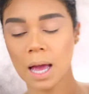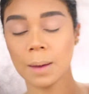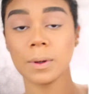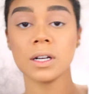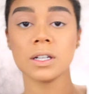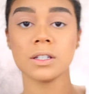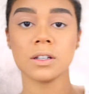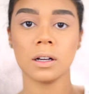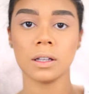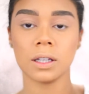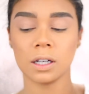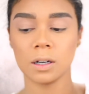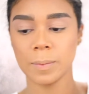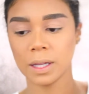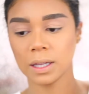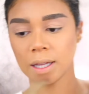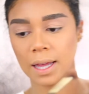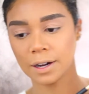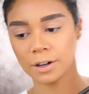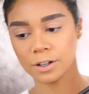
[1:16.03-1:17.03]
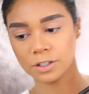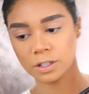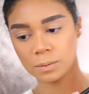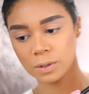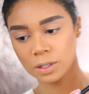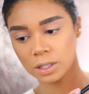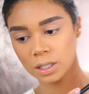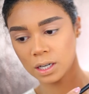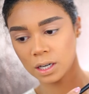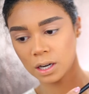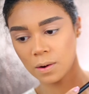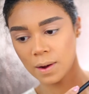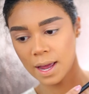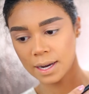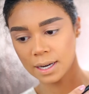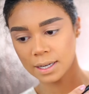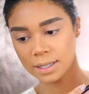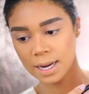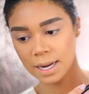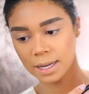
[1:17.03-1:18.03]
I'm gonna start a little bit lighter, so I'm just gonna go
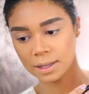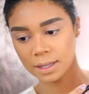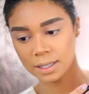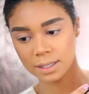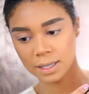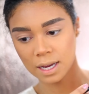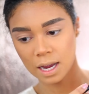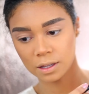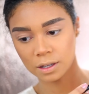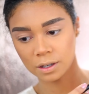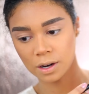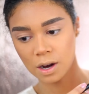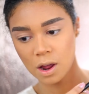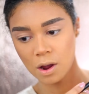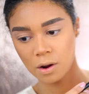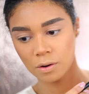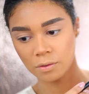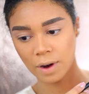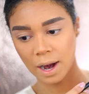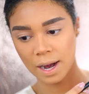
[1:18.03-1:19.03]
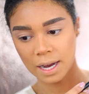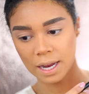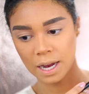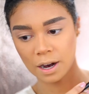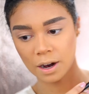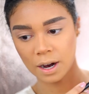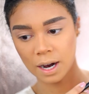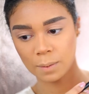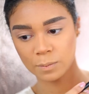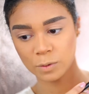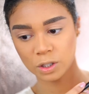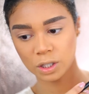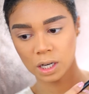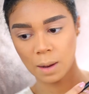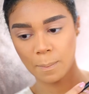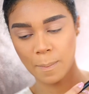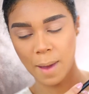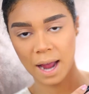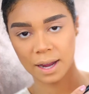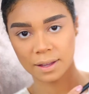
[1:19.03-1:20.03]
ahead and take this color right here. I'm just
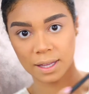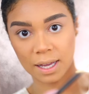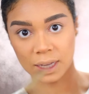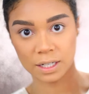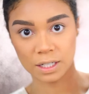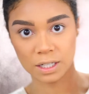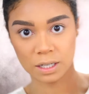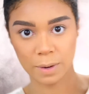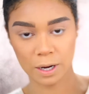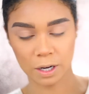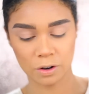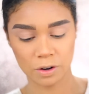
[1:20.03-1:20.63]
gonna pack that into my